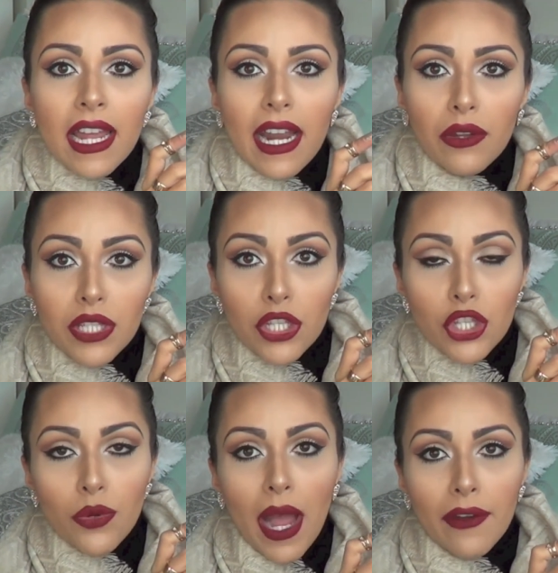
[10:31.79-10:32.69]
Now, they
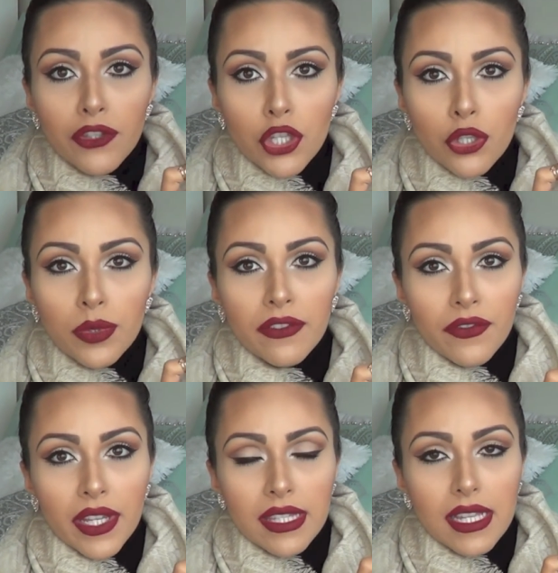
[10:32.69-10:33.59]
do have 2
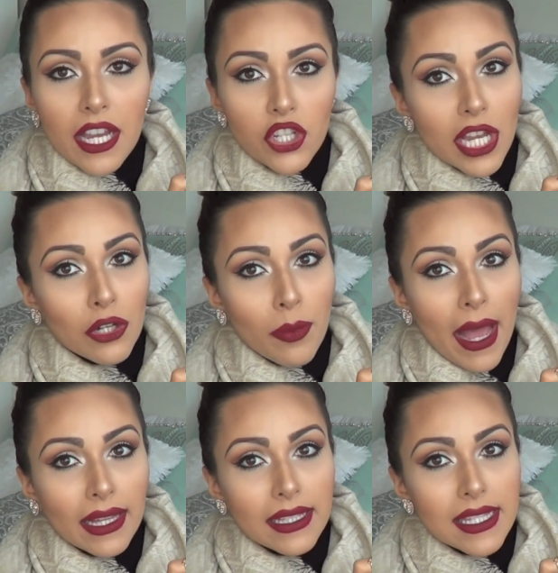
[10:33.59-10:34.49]
different eyeshadow
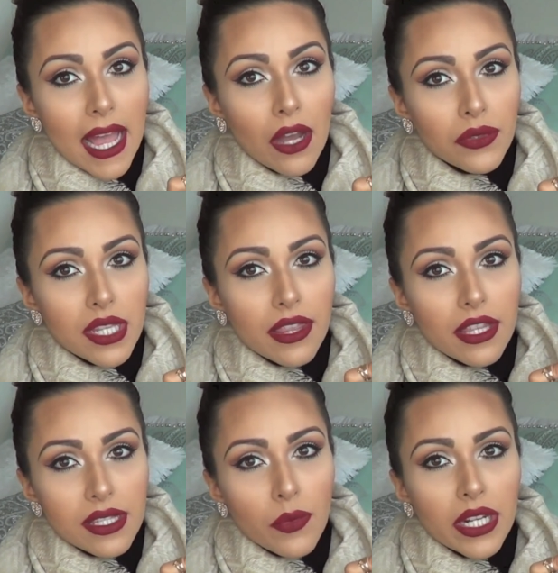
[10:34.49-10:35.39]
palettes out.
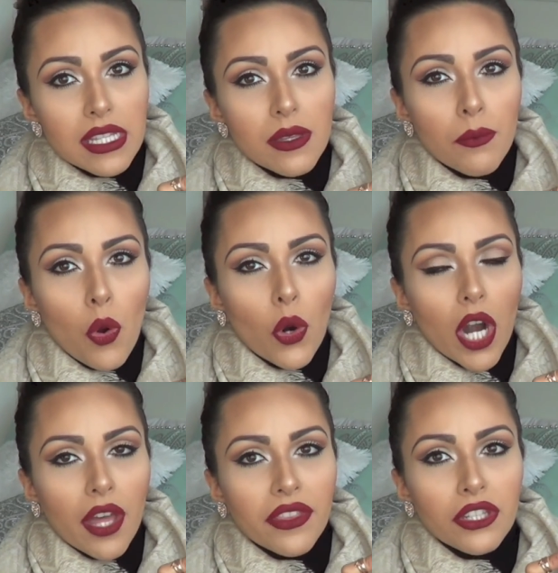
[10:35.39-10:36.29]
This one is
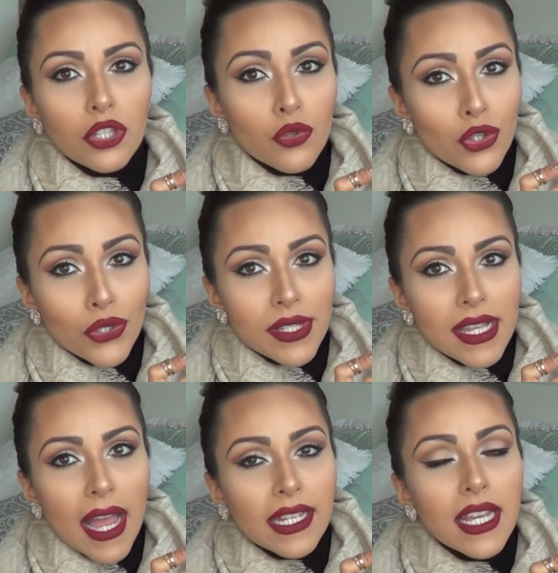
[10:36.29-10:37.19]
more on the neutral
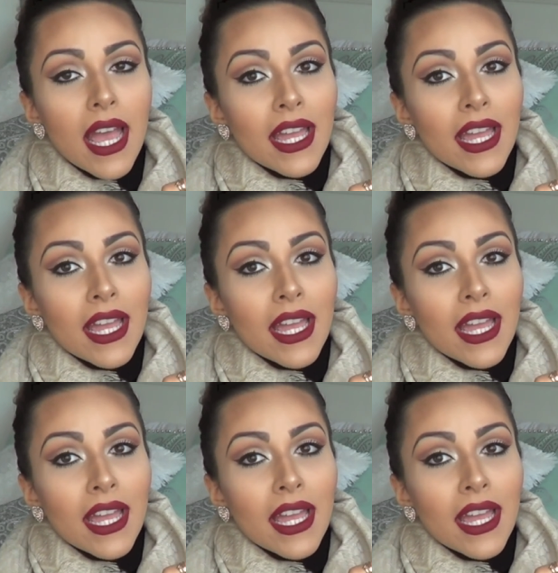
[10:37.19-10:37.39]
side.